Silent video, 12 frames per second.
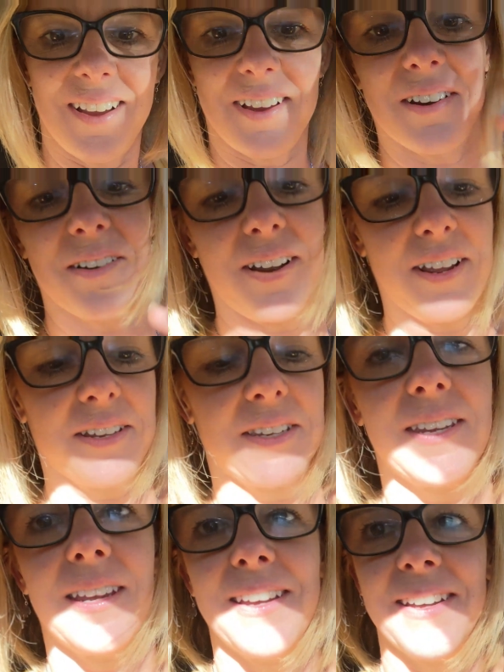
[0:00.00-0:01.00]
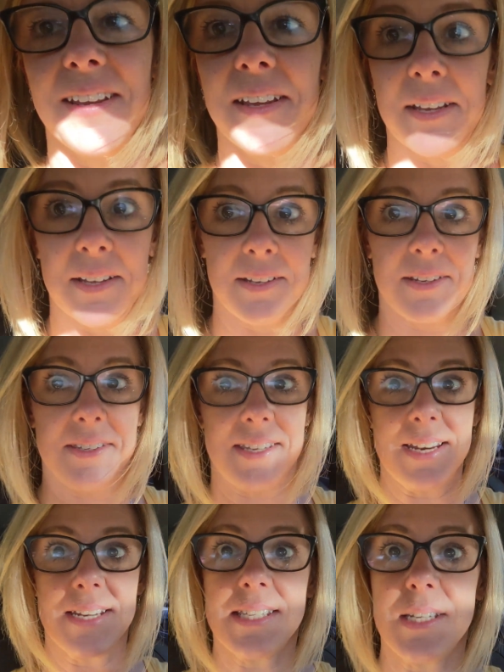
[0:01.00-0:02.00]
All right,
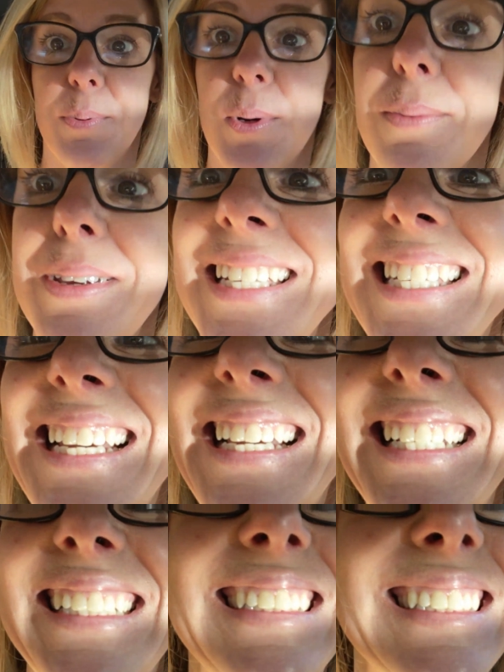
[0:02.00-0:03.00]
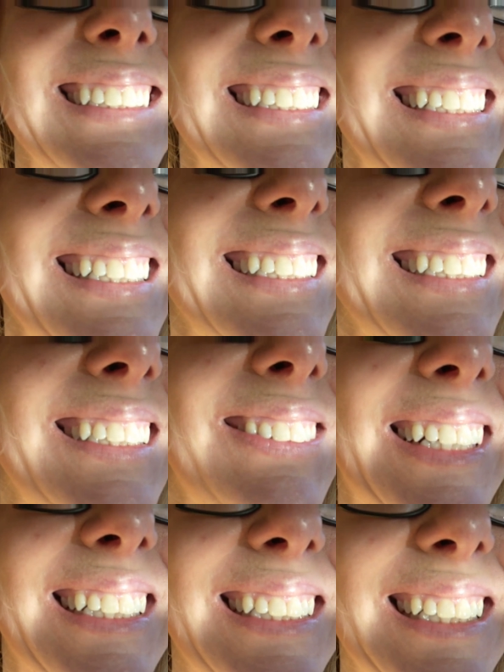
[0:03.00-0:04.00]
dentist appointment done. Do my teeth look
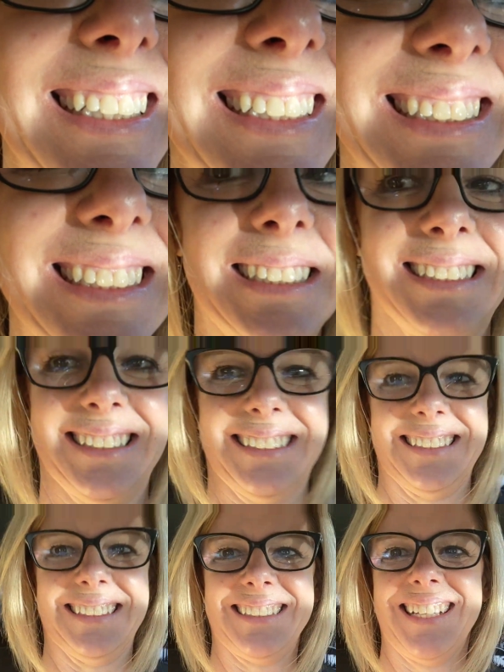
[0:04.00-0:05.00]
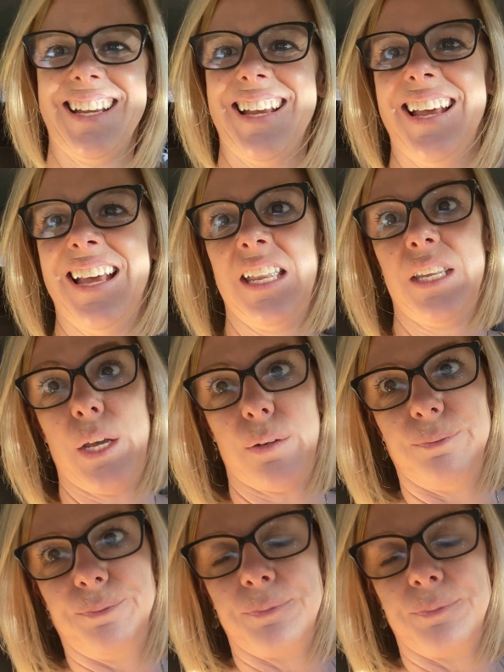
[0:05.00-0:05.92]
sparkly? No.